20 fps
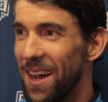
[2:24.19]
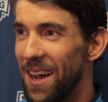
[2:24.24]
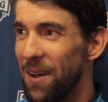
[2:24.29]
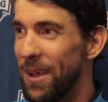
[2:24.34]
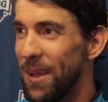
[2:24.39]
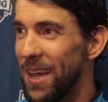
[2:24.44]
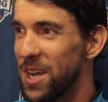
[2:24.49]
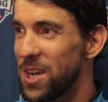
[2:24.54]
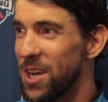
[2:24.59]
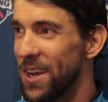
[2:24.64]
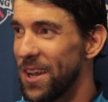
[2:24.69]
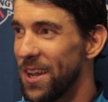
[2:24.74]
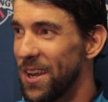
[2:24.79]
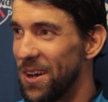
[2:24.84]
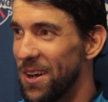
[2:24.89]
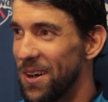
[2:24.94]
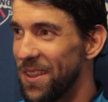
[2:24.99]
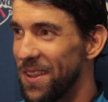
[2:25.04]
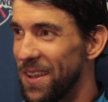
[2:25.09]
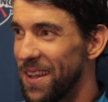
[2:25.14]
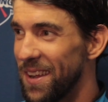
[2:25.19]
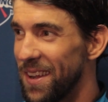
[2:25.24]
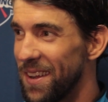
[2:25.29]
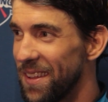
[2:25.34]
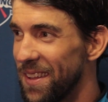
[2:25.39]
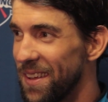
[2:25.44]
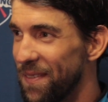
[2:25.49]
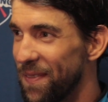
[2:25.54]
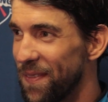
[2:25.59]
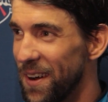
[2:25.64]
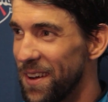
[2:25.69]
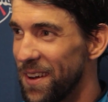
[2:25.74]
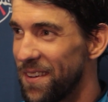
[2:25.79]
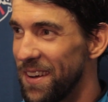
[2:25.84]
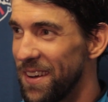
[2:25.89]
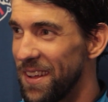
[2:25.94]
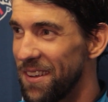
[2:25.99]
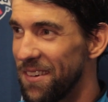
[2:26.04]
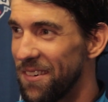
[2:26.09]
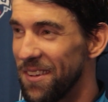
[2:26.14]
I mean, I should have known that, that Frenchie
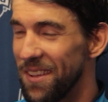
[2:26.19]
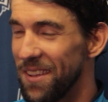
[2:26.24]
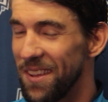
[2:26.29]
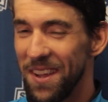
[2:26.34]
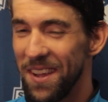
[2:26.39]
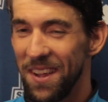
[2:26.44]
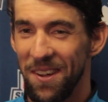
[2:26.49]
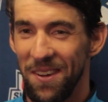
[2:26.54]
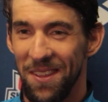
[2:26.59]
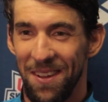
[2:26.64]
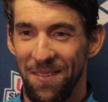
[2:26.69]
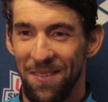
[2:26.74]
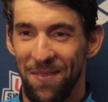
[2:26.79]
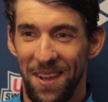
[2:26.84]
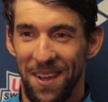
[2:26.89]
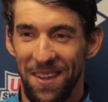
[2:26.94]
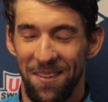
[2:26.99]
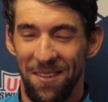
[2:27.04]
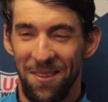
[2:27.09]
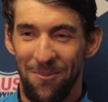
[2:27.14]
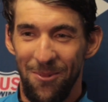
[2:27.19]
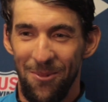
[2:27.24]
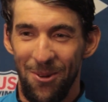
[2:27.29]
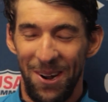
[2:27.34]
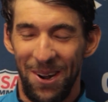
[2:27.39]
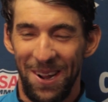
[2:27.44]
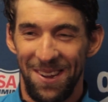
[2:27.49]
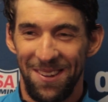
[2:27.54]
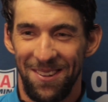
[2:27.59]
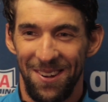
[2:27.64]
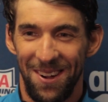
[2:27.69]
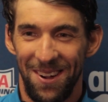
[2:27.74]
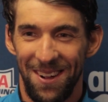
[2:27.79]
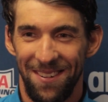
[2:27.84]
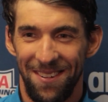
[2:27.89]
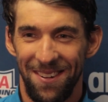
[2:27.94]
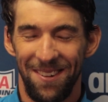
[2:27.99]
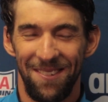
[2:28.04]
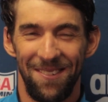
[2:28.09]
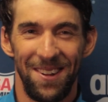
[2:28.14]
doesn't really go that fast in the morning, so I
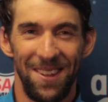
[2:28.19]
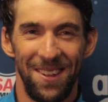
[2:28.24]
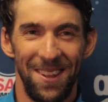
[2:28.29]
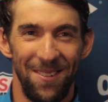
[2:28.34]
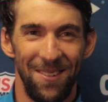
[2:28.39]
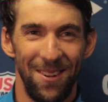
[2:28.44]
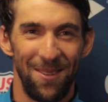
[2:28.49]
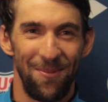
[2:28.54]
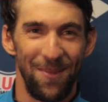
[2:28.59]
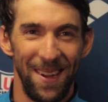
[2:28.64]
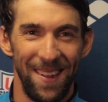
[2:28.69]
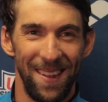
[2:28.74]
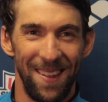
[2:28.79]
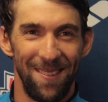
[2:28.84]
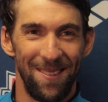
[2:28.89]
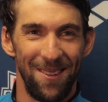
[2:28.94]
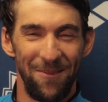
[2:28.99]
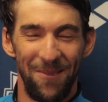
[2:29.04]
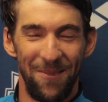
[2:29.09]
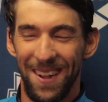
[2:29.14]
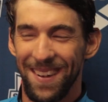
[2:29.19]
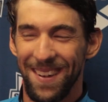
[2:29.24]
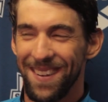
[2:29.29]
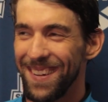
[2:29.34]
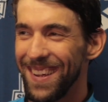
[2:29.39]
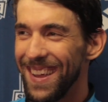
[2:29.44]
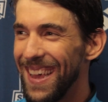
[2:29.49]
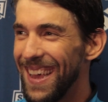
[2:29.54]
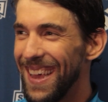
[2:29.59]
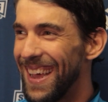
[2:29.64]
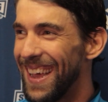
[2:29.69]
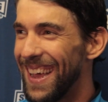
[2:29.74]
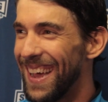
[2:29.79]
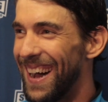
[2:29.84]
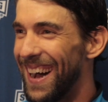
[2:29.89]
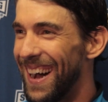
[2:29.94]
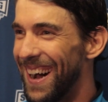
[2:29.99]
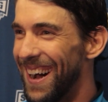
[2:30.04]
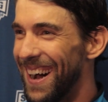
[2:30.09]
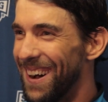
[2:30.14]
shouldn't really have expected too much.
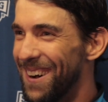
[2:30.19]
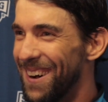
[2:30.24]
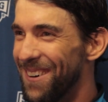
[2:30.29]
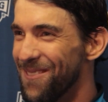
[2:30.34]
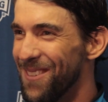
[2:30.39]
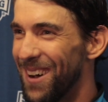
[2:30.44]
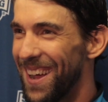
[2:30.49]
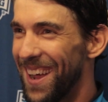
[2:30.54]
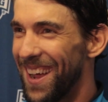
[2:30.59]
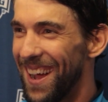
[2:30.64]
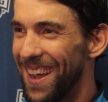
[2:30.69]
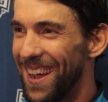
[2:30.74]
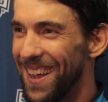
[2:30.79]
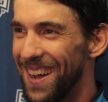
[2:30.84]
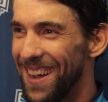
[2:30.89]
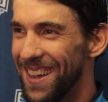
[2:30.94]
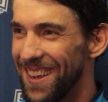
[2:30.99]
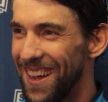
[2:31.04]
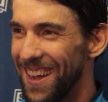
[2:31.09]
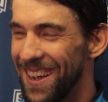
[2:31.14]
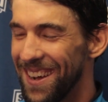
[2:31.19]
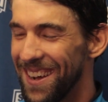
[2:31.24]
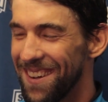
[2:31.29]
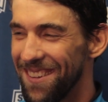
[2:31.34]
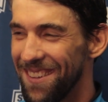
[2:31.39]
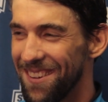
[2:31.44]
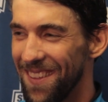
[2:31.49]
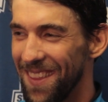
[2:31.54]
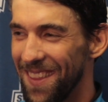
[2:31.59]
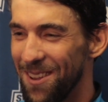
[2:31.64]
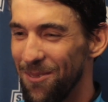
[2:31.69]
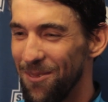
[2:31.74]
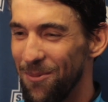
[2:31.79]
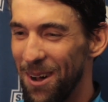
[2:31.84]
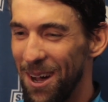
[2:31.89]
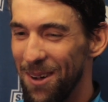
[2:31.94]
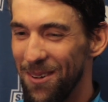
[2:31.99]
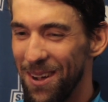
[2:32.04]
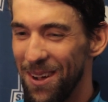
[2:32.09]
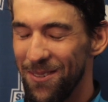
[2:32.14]
Um, I, I, I, actually said that to
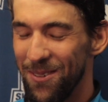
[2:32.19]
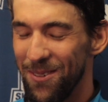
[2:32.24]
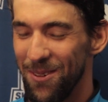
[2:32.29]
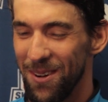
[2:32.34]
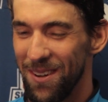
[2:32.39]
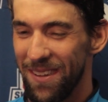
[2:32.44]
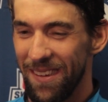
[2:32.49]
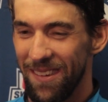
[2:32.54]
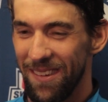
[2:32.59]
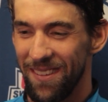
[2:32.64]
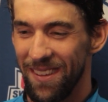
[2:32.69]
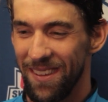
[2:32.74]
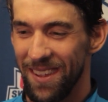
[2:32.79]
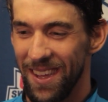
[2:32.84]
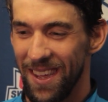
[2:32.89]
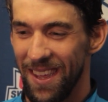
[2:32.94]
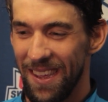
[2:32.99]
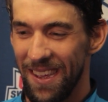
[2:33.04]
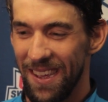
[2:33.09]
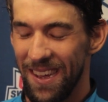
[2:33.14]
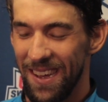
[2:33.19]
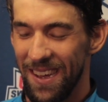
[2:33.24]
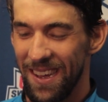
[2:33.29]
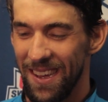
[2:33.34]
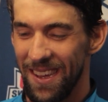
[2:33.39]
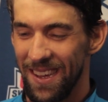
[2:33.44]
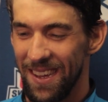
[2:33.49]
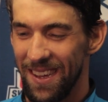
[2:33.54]
Bob afterwards. I was like, uh,